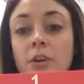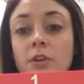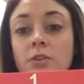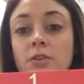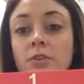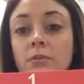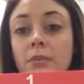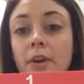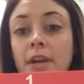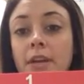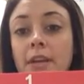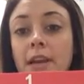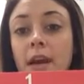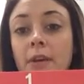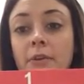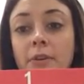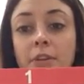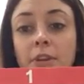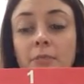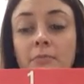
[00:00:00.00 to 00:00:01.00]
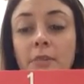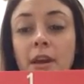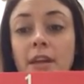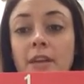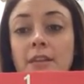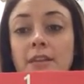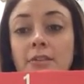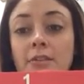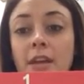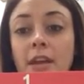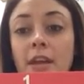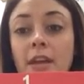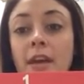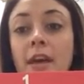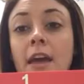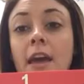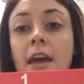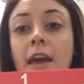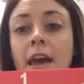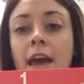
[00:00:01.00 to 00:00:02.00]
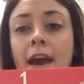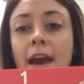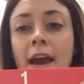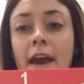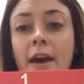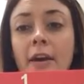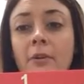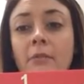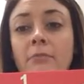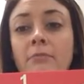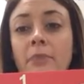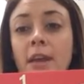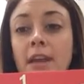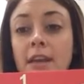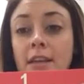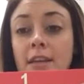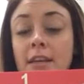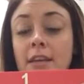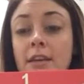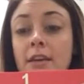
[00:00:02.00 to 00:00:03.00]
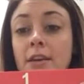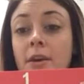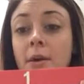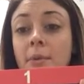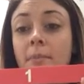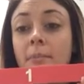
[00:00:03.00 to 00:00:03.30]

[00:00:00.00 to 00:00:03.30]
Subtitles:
So right now in your mind think, how many